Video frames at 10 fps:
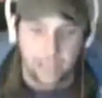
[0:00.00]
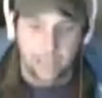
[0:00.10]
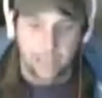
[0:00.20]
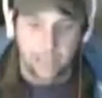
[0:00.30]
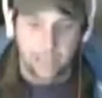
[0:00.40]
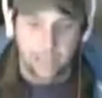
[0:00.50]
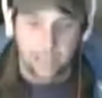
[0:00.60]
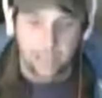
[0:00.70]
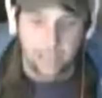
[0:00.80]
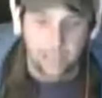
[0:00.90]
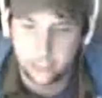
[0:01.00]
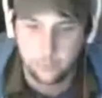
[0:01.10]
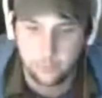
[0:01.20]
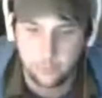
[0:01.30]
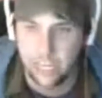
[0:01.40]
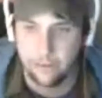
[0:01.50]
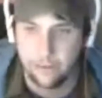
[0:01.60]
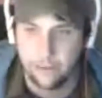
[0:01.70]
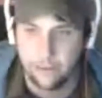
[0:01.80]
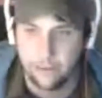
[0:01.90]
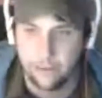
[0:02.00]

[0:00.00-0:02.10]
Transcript: Like the first character was leveled.